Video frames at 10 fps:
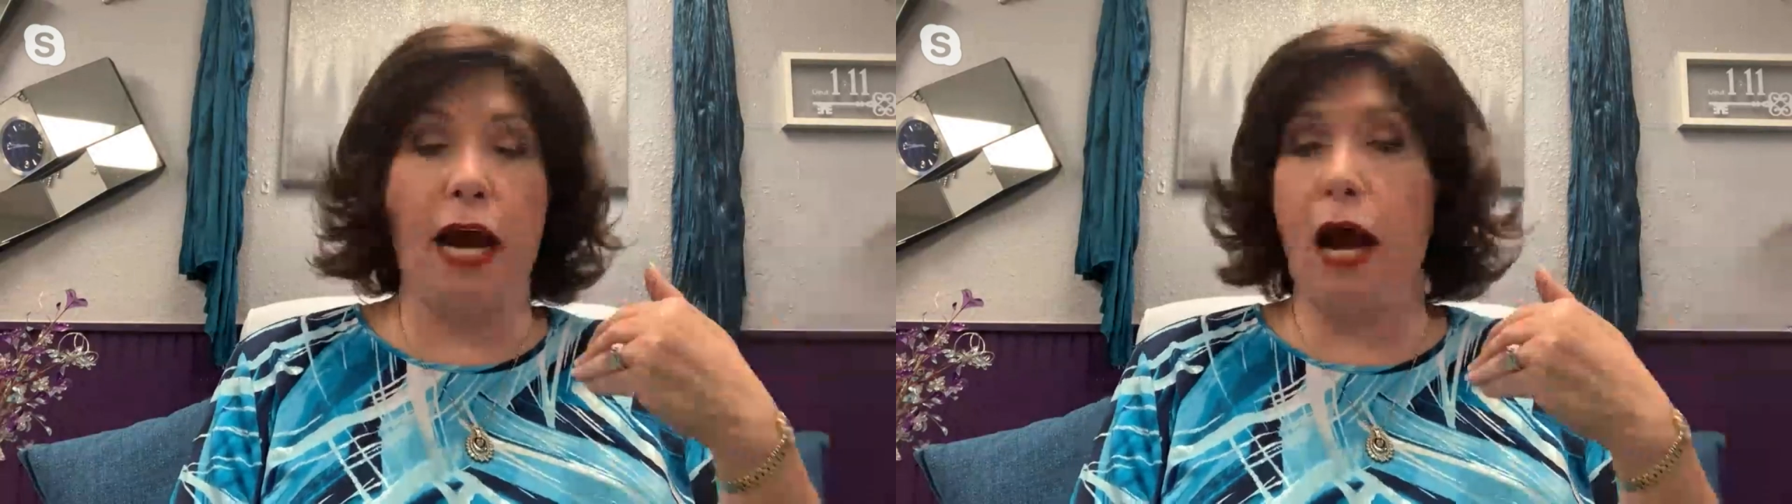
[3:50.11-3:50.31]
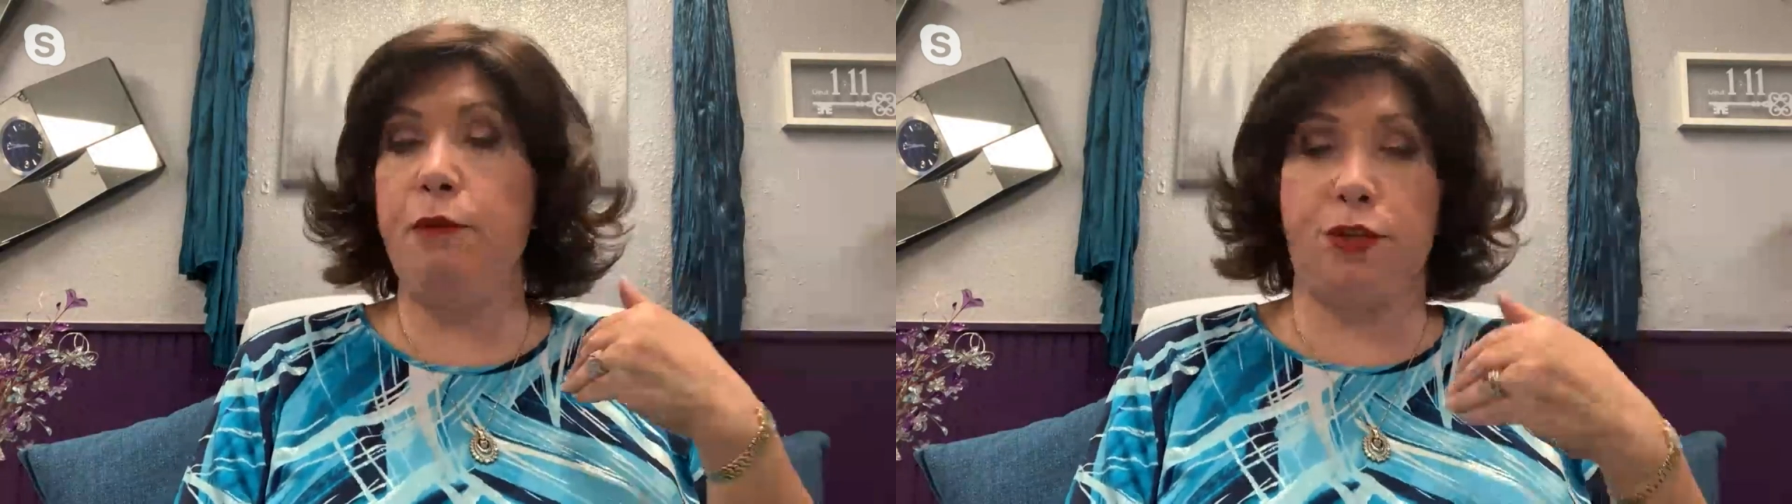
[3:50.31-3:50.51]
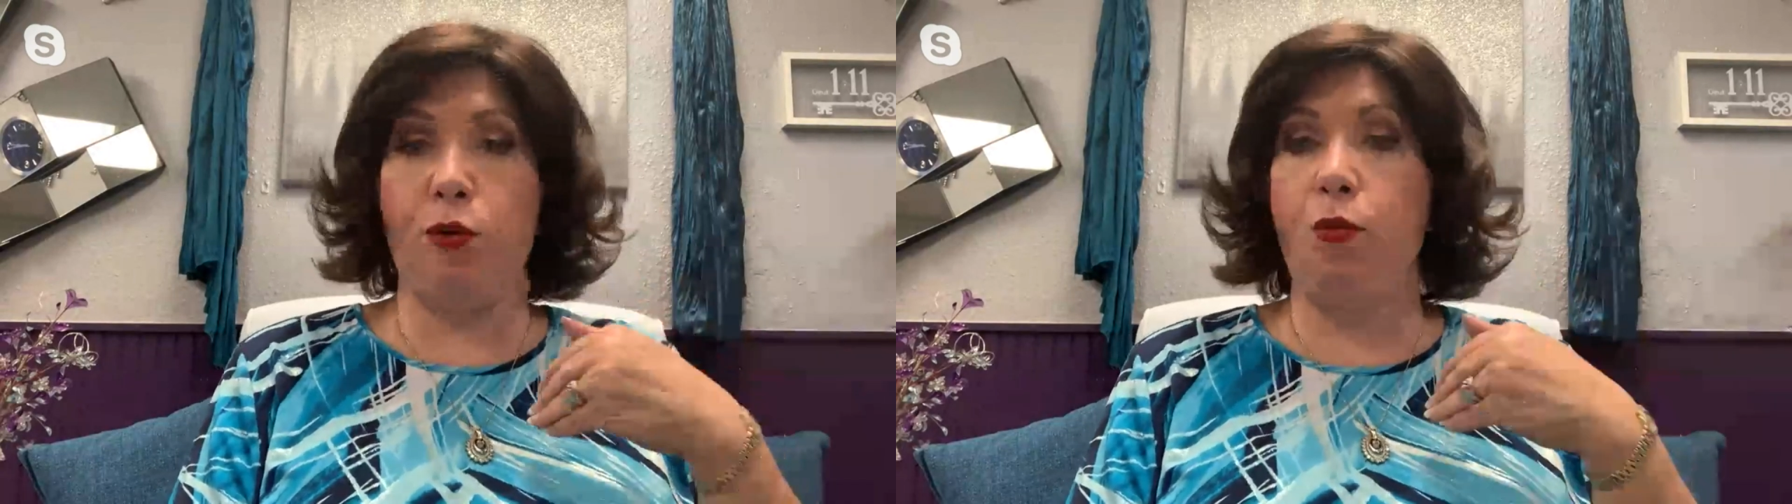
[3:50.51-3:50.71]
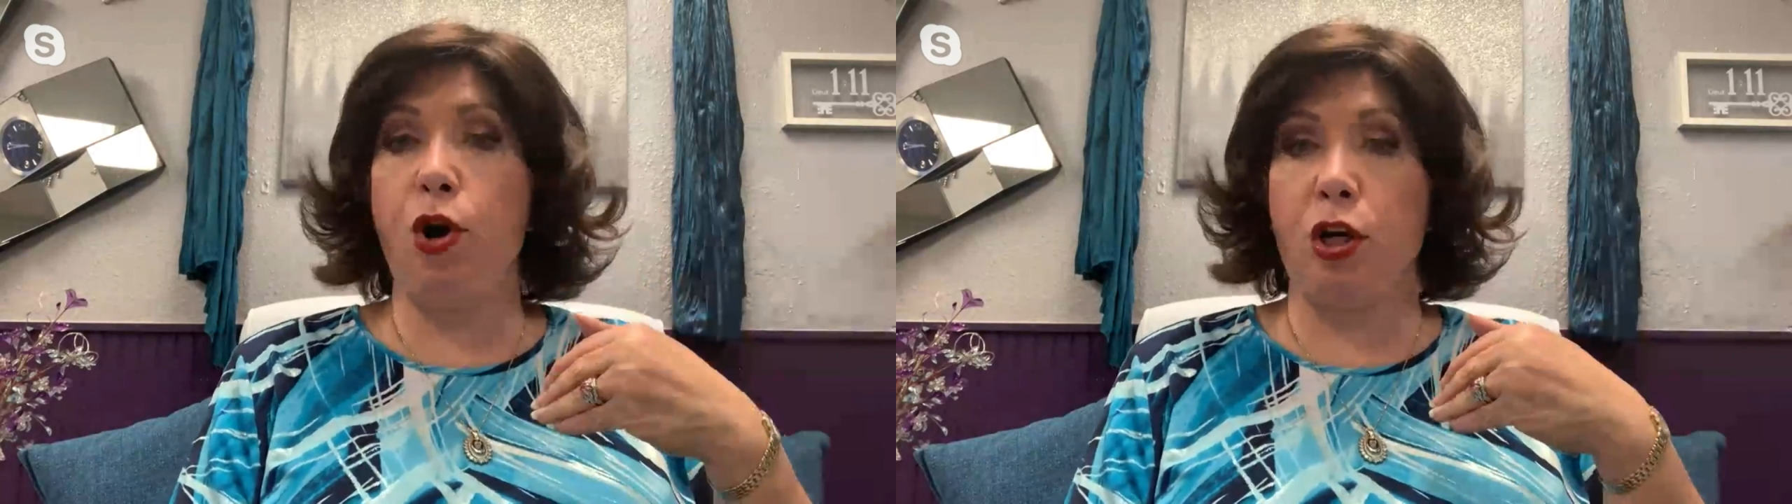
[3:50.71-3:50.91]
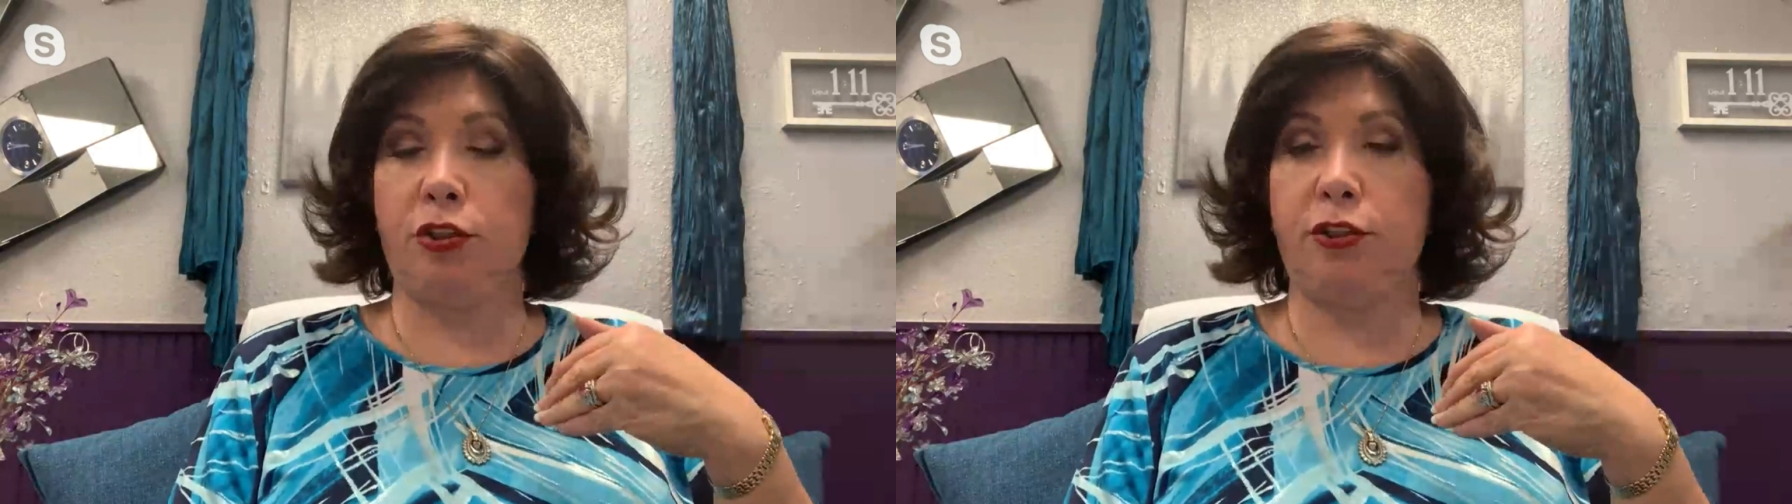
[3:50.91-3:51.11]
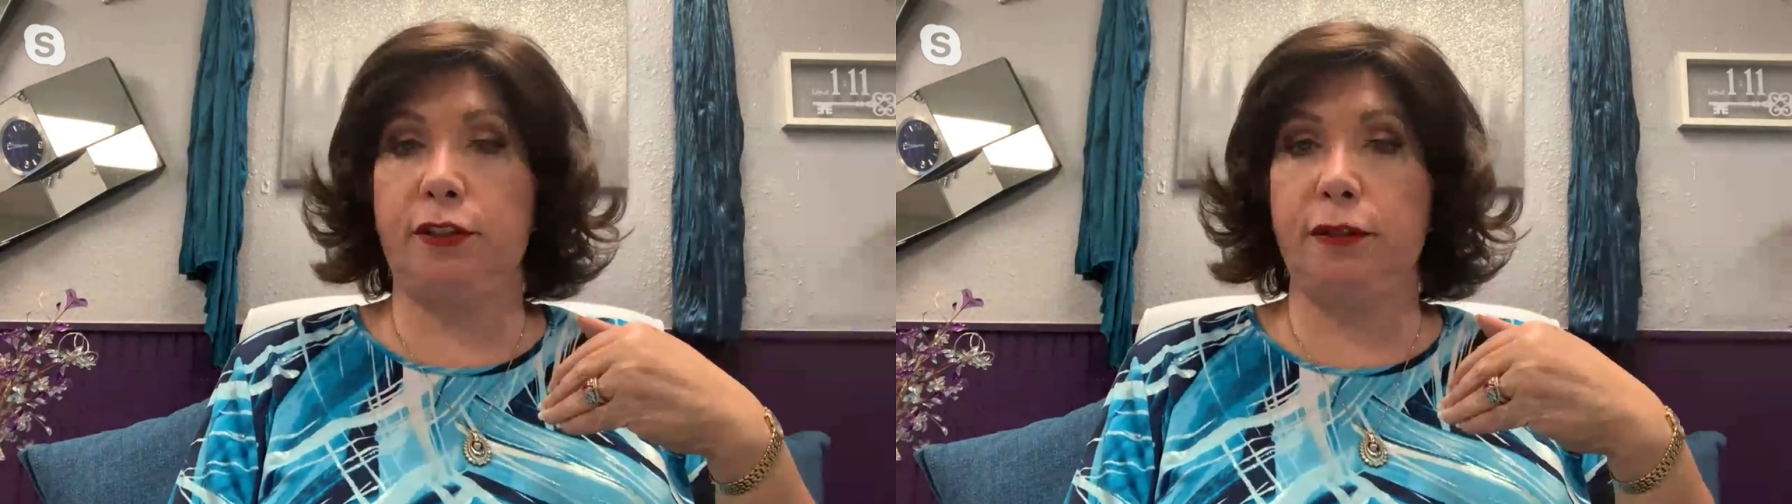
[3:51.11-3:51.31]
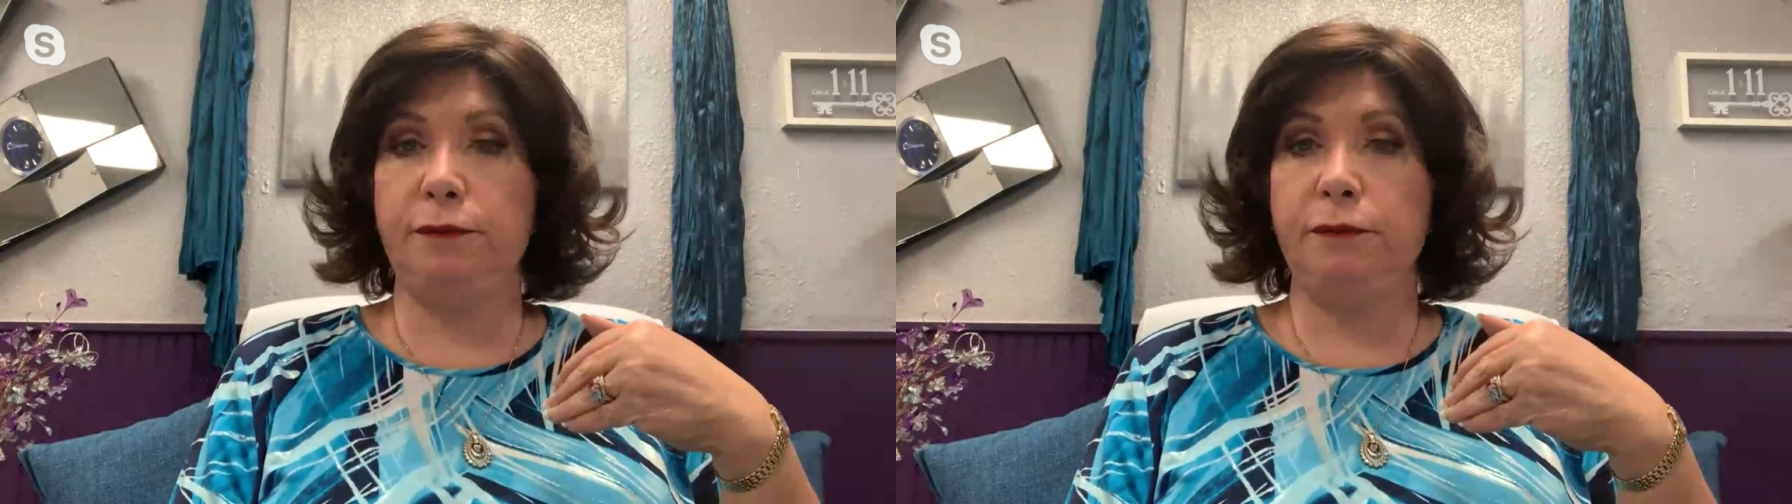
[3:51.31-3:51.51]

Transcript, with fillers: that I was the worst.